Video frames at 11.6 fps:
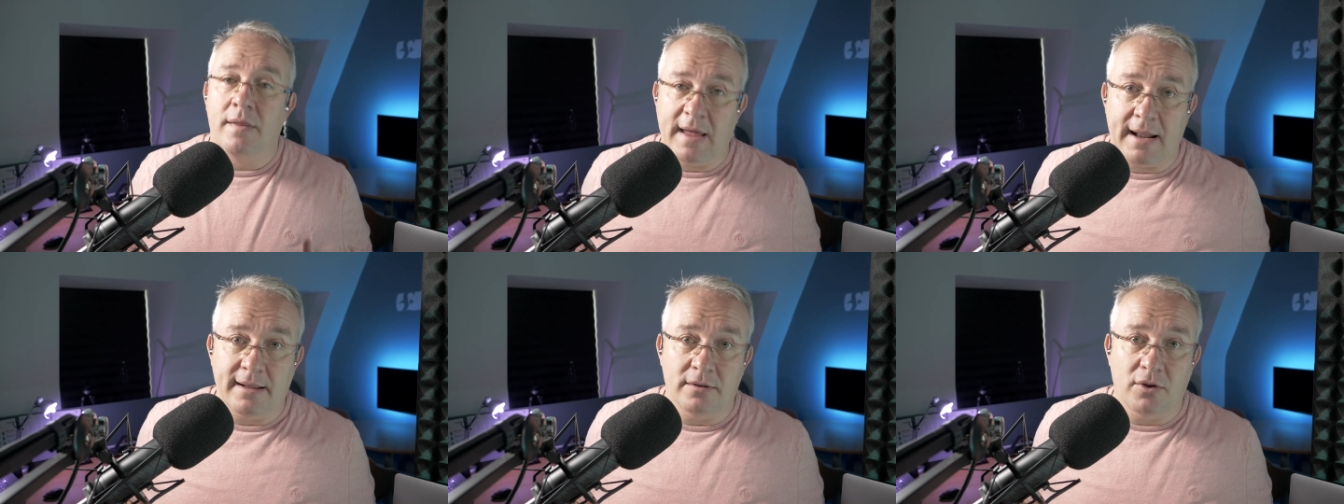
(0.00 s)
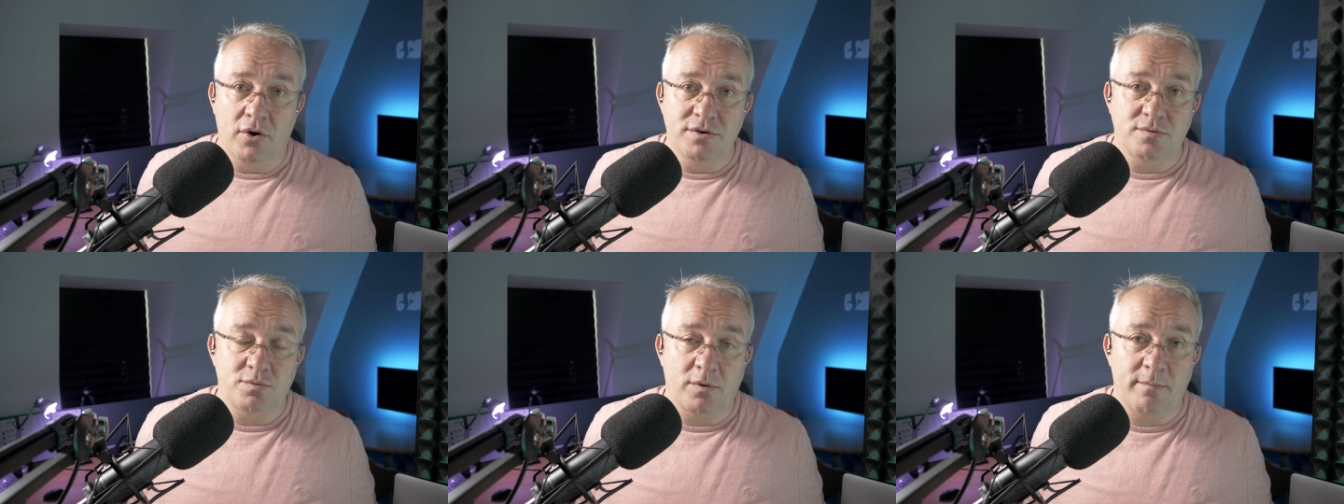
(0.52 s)
That little
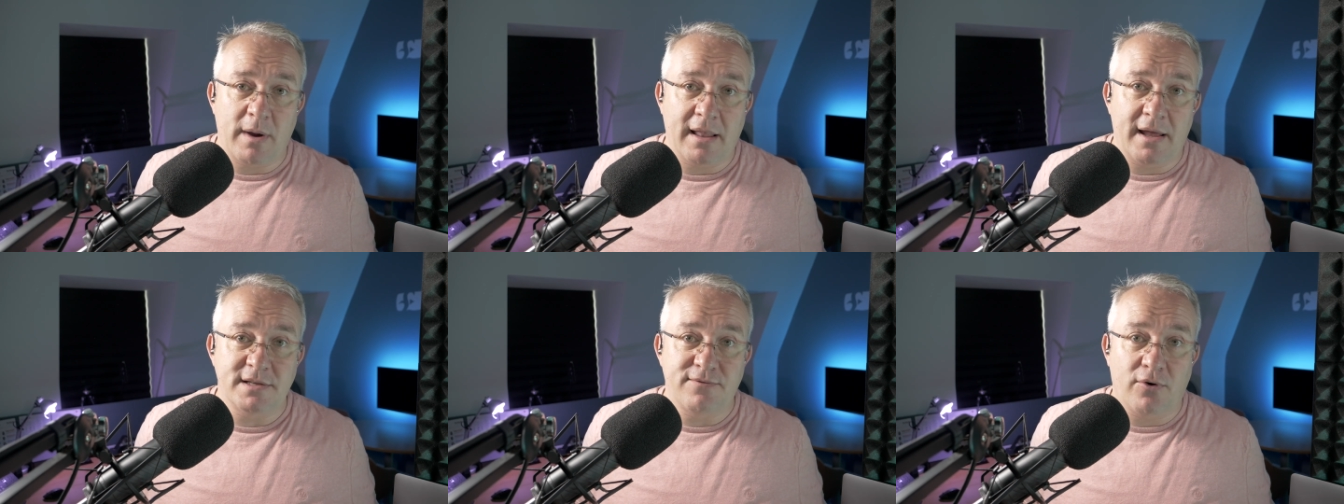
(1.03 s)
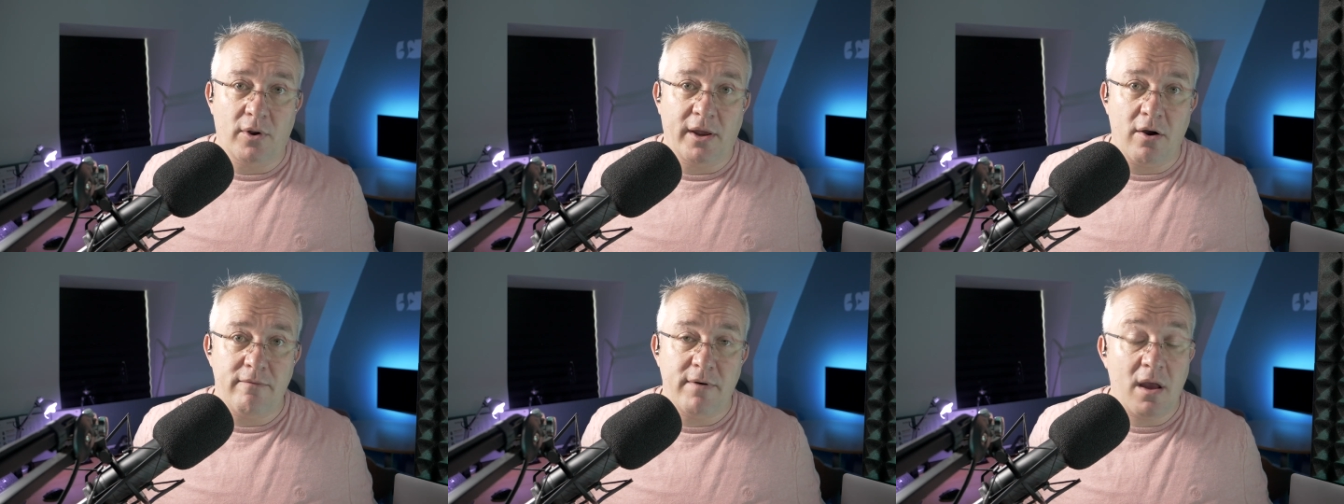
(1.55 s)
noise was one of my lights
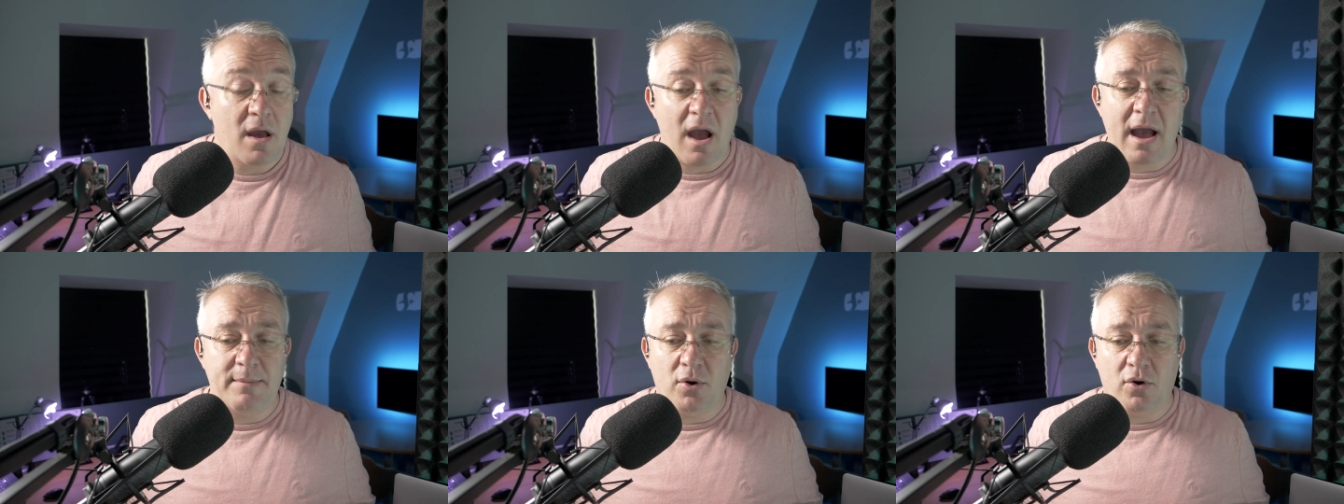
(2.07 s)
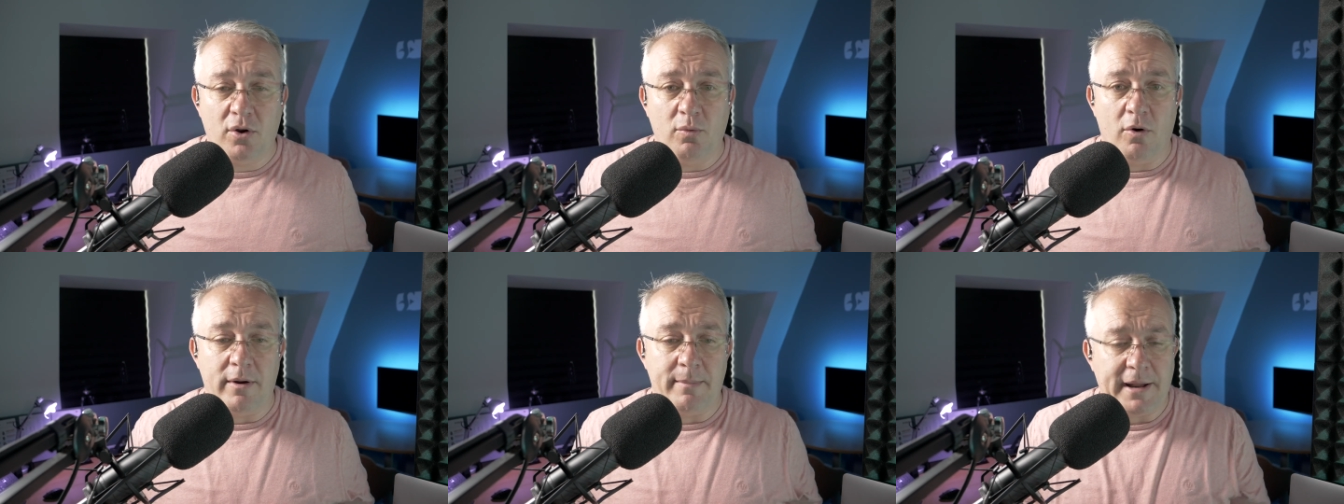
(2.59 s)
falling over. I'm not going to
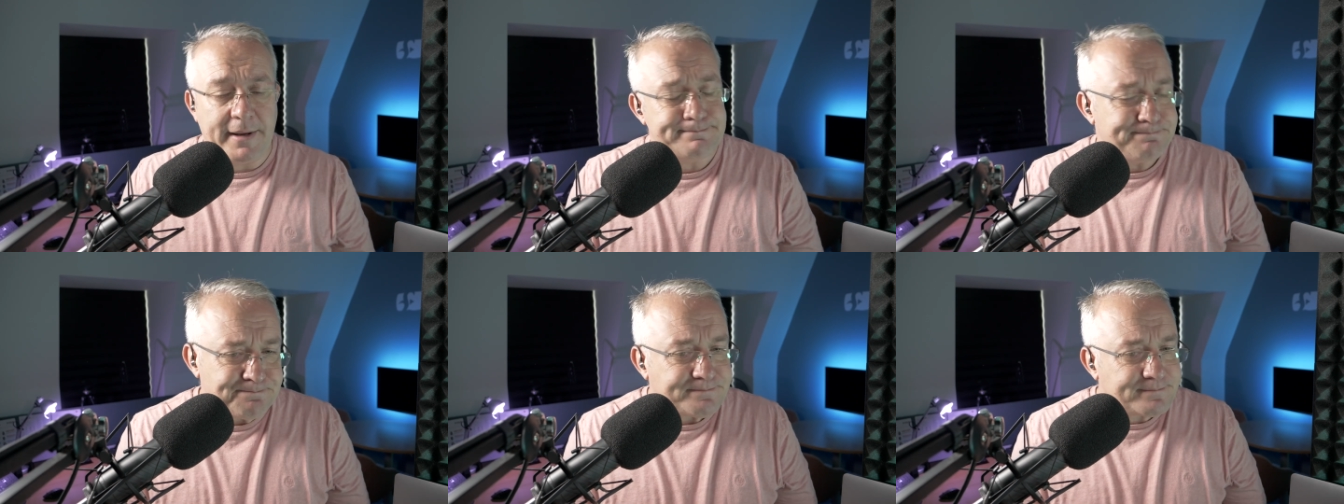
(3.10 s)
worry about it.